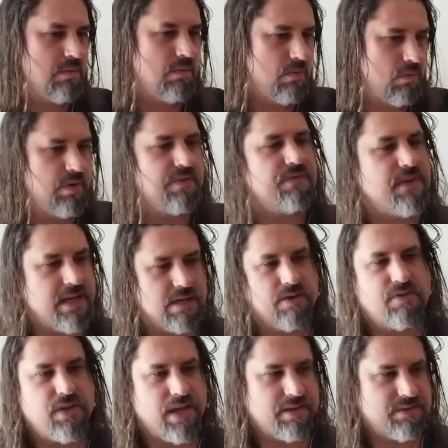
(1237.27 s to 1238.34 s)
we figure
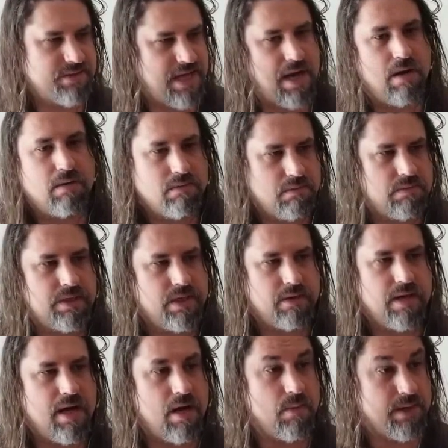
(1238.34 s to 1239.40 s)
things out,
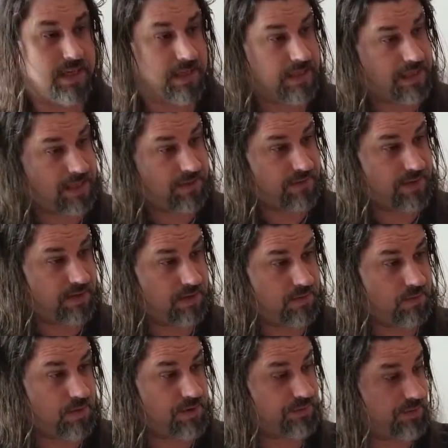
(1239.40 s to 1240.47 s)
how we can get there,
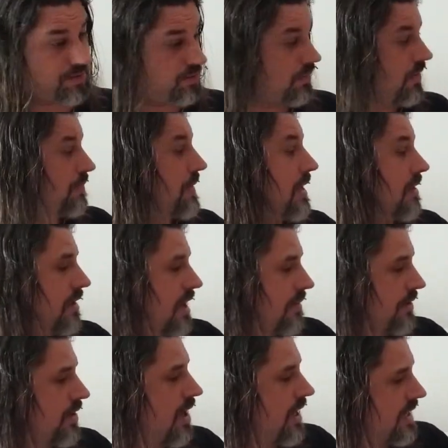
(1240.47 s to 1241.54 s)
whether it's with Pyradym
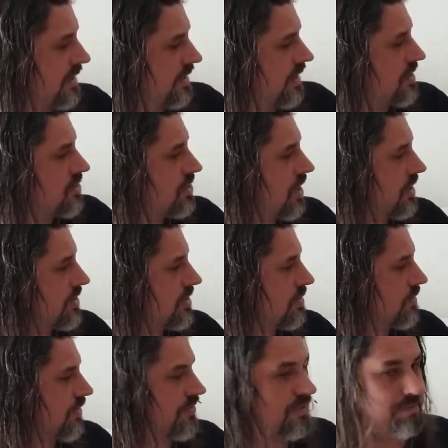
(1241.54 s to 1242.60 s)
or not, in
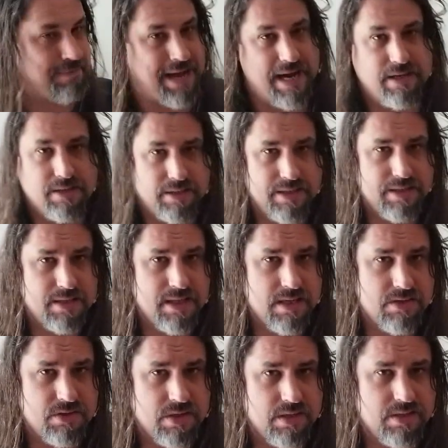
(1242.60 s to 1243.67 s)
conjunction with the Magdalene
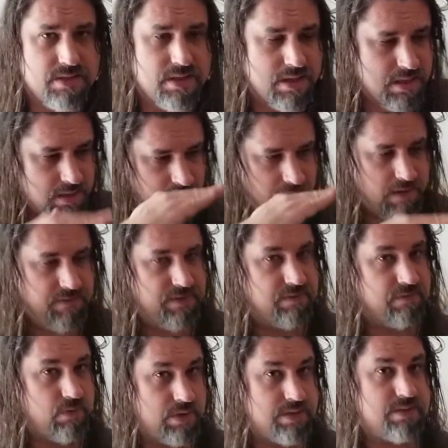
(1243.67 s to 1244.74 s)
teachings of the
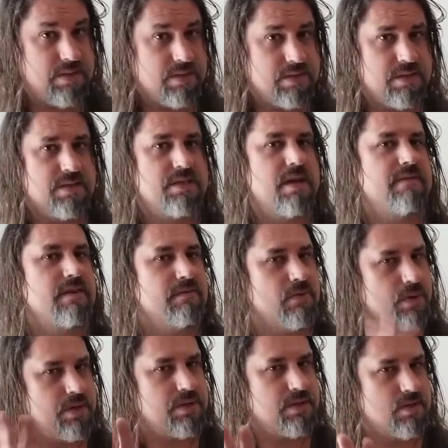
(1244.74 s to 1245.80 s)
voices, the 7
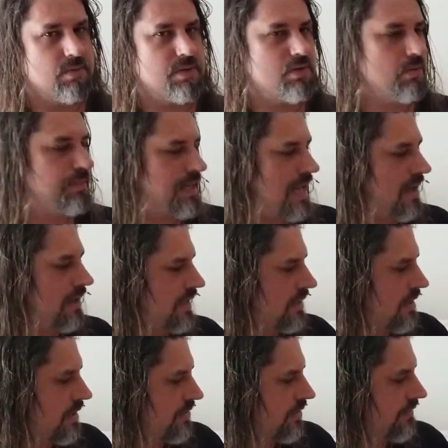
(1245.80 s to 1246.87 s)
voices, which will be out in
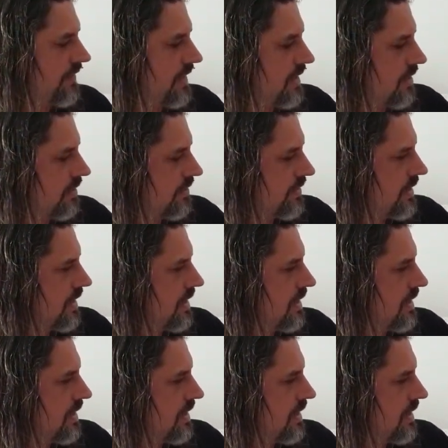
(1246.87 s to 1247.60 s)
other videos.